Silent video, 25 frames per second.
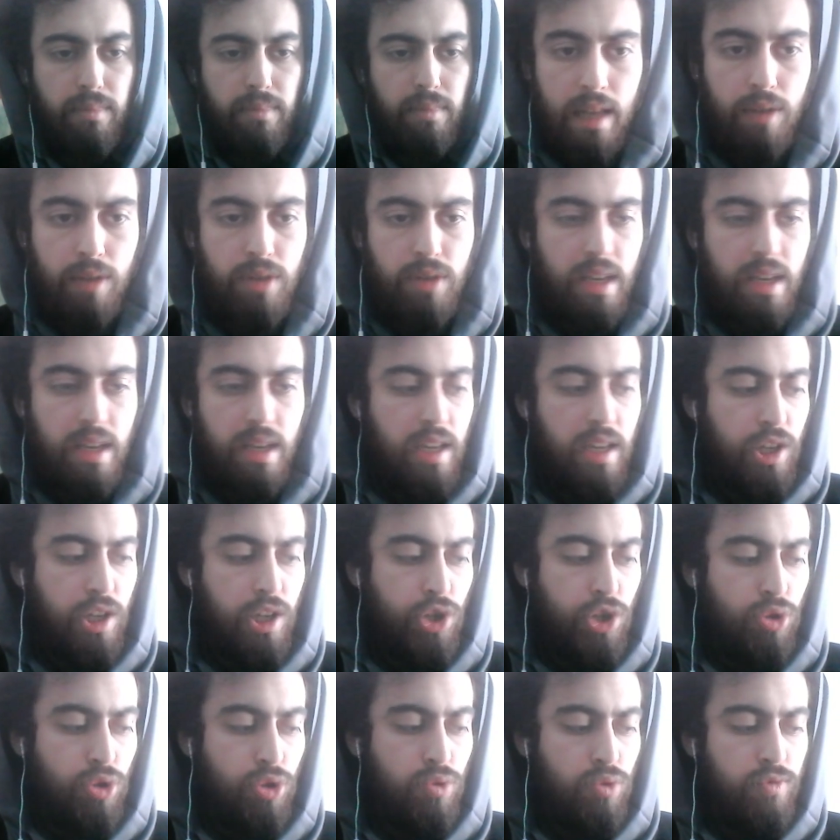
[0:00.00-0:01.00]
now the
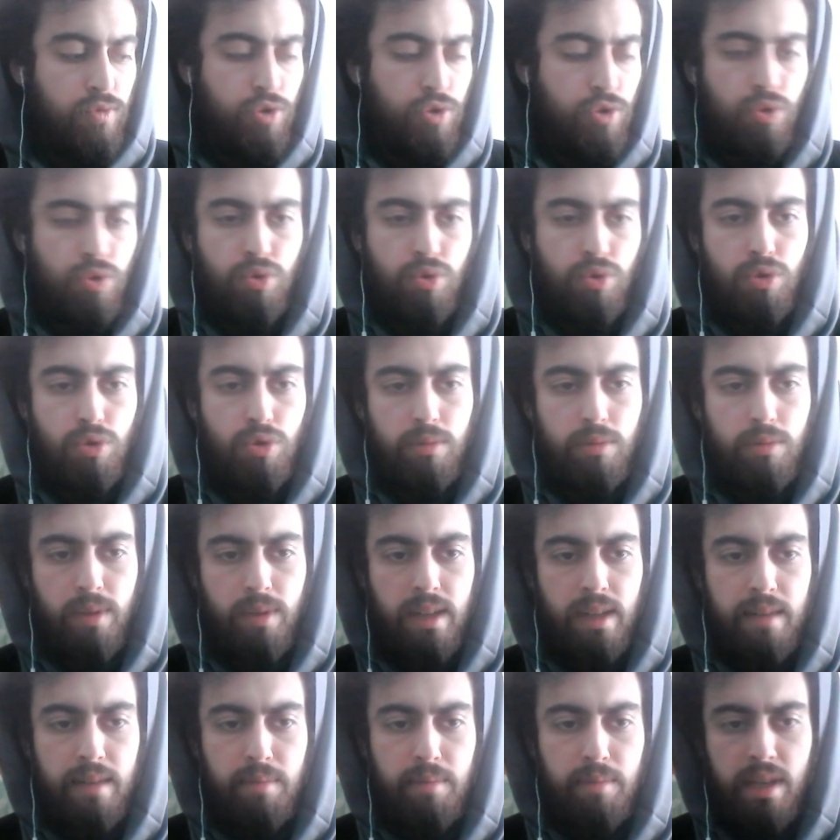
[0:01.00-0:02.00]
issue would
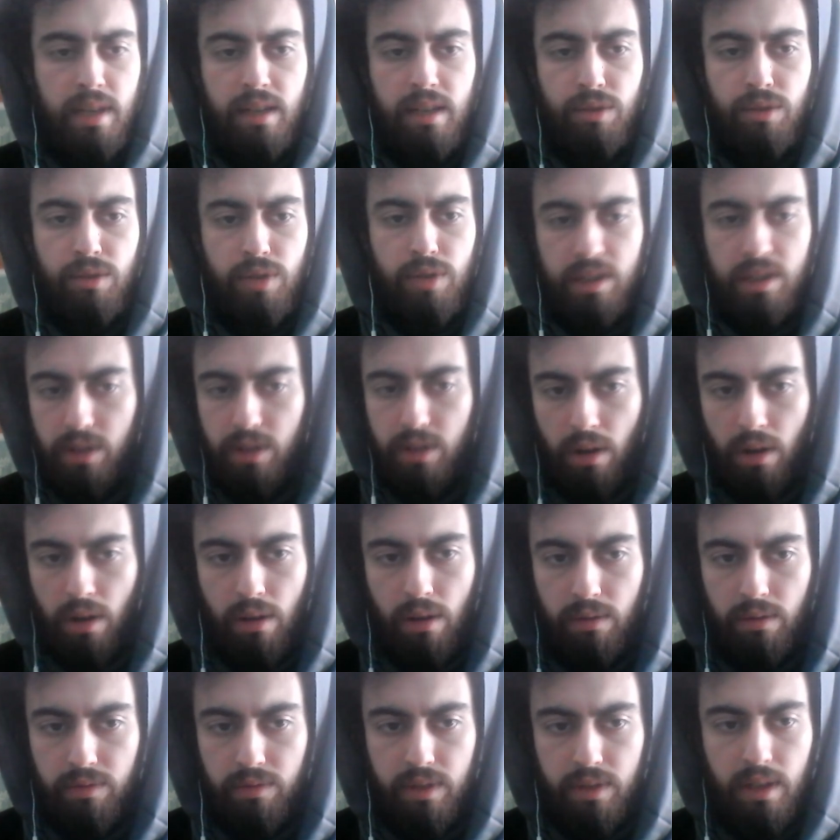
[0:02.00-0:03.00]
normally be
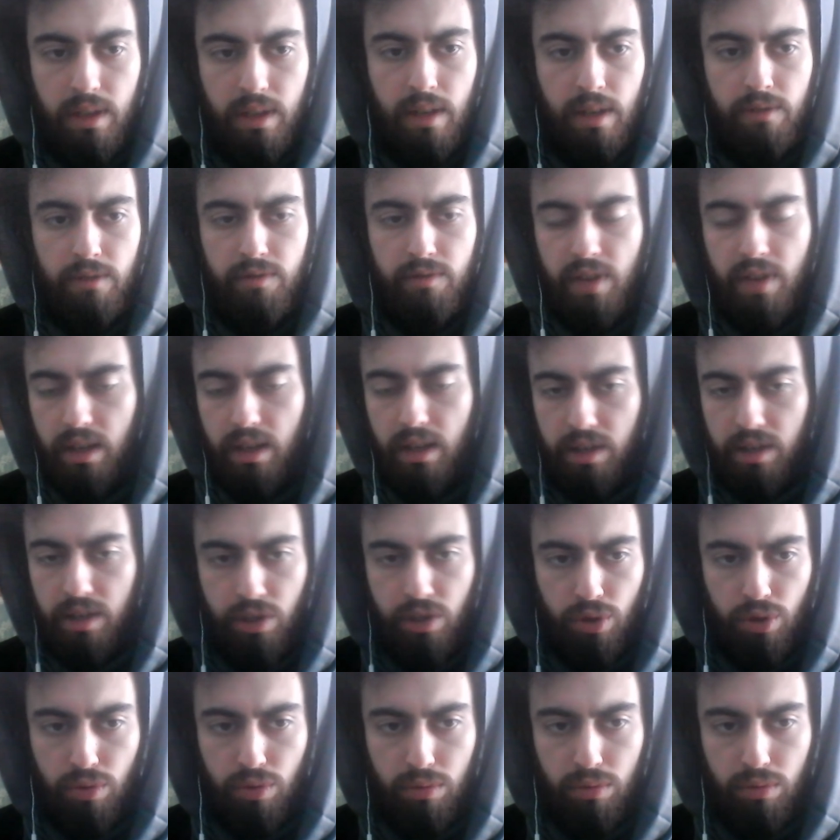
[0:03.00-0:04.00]
resolved very
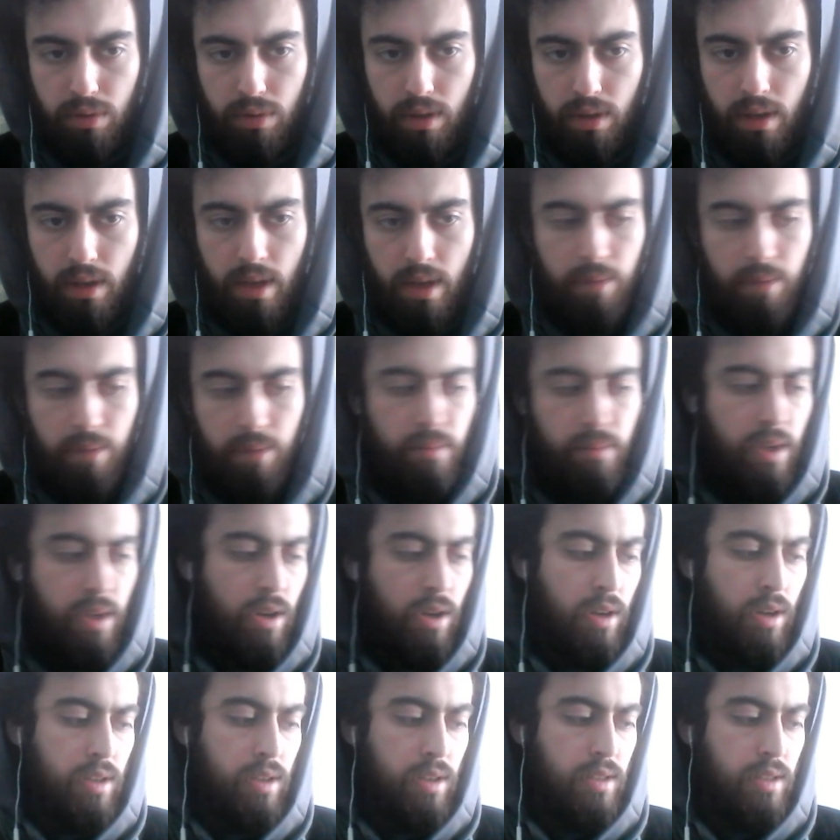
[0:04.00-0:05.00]
soon,
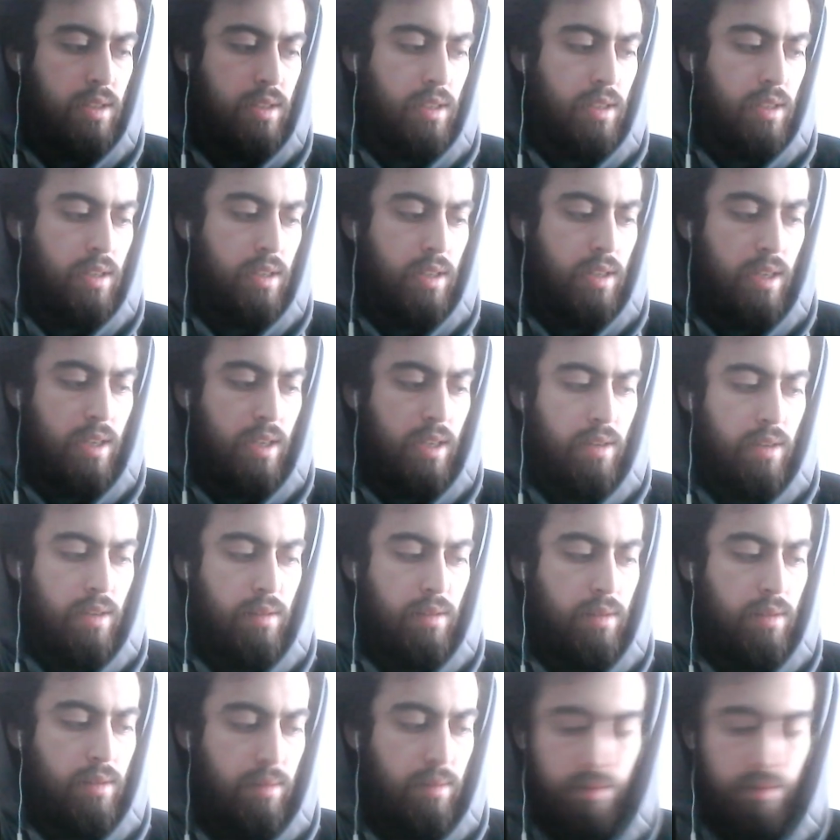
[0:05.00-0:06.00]
because
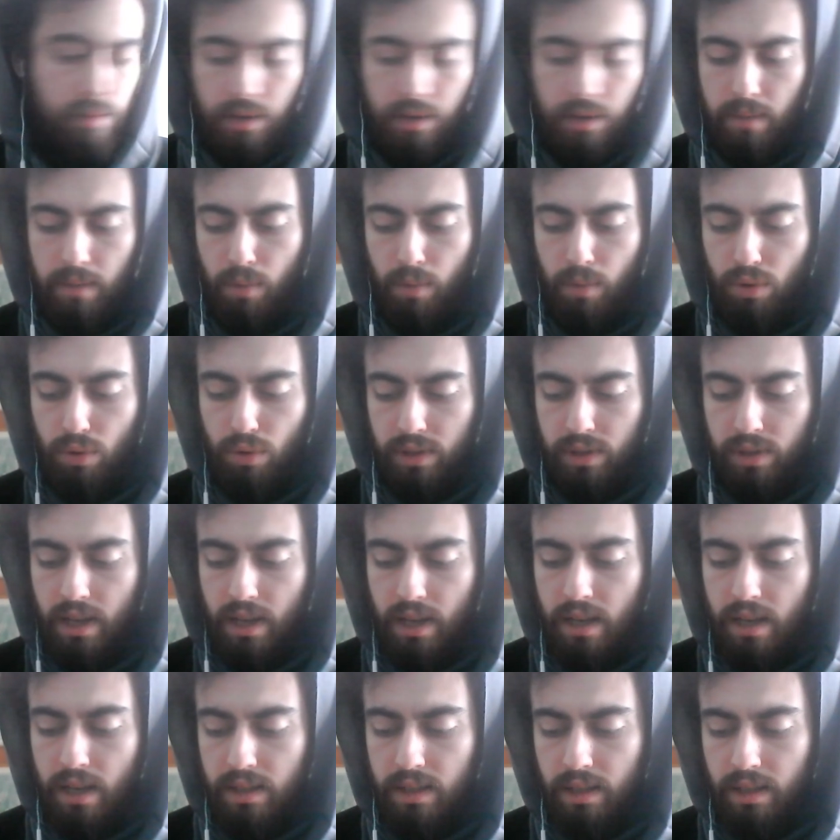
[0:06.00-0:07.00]
in most
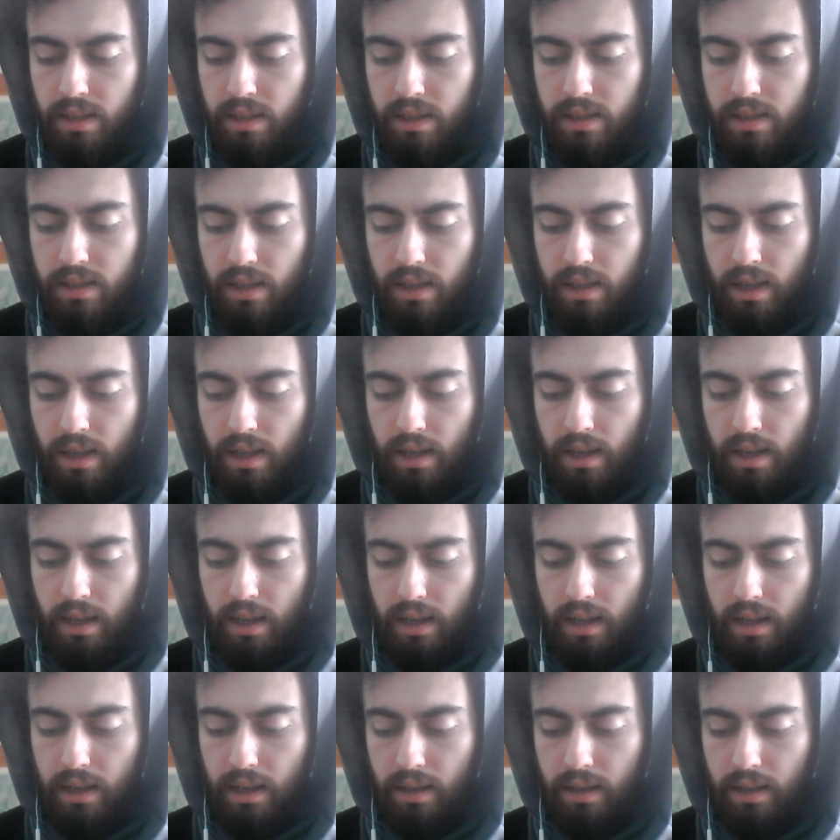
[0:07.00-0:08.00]
cases
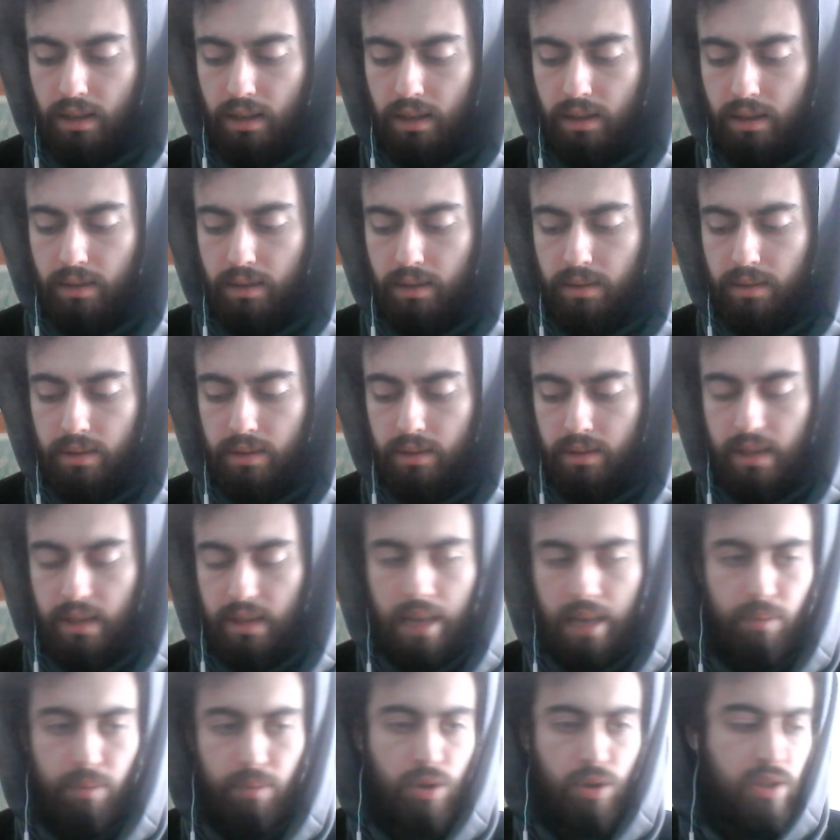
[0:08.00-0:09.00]

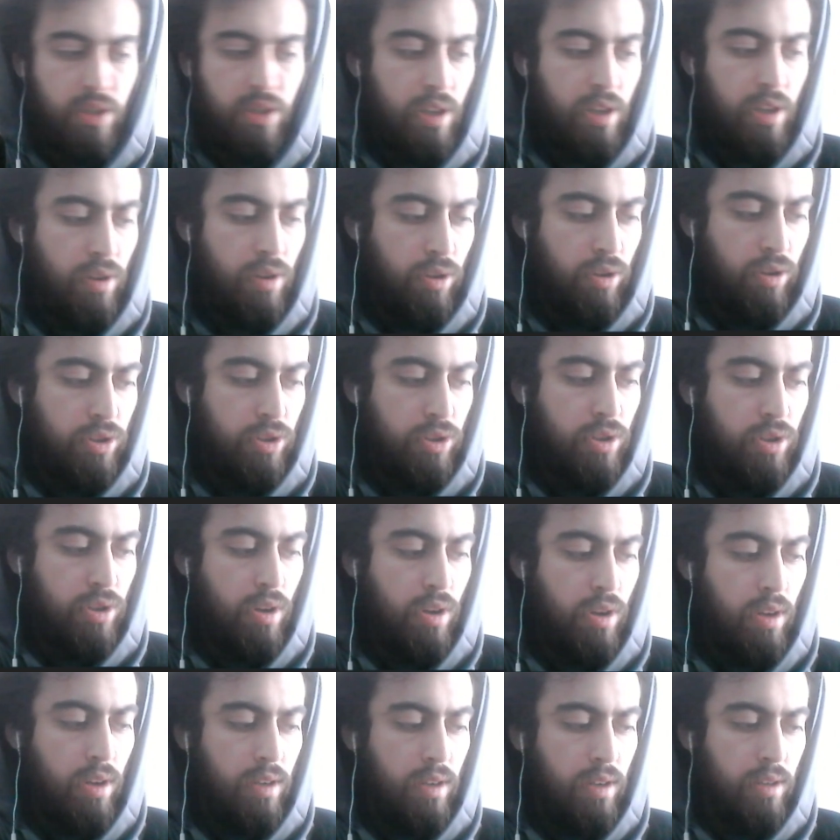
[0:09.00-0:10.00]
that particular
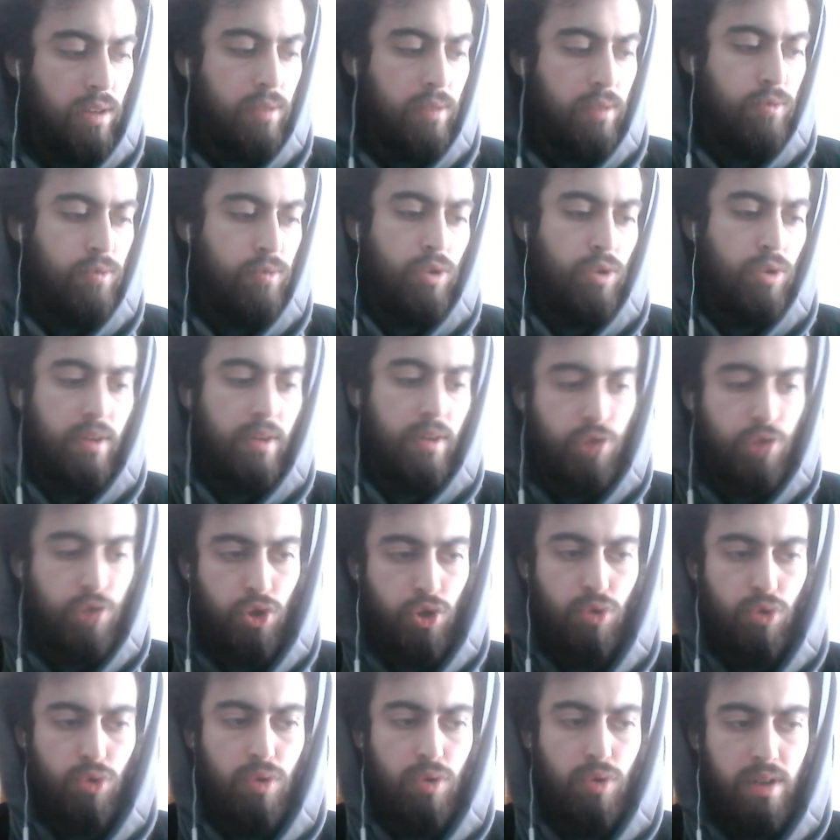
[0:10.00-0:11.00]
scholar would have
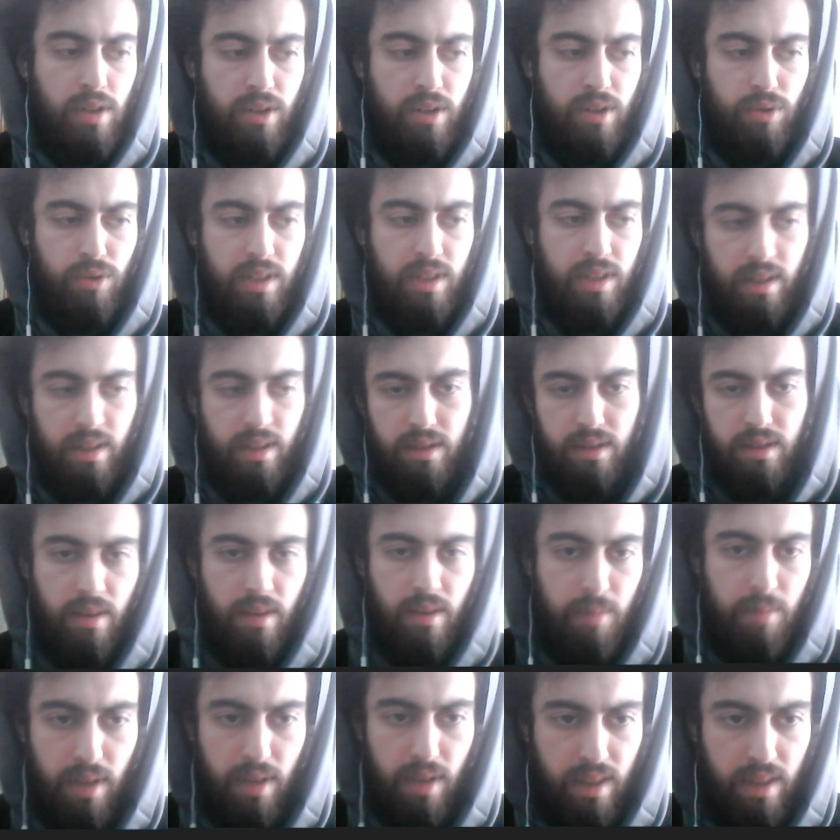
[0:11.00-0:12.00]
surely written
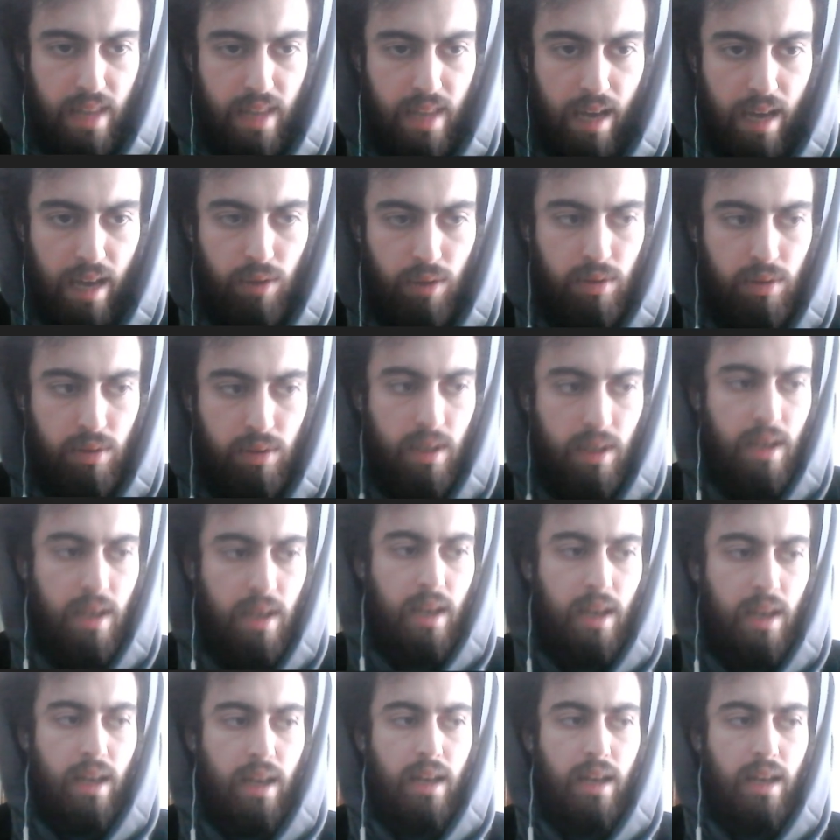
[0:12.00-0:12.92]
something down